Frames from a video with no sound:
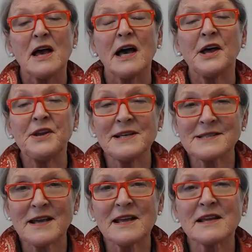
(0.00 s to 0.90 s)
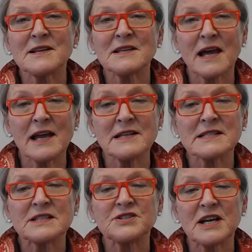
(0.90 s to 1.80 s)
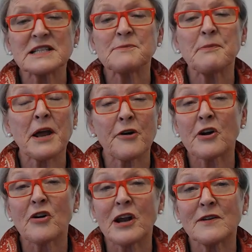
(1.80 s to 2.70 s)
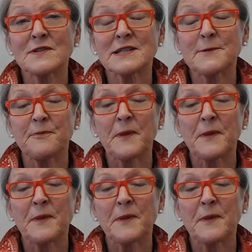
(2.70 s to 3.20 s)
An essay contains just paragraphs,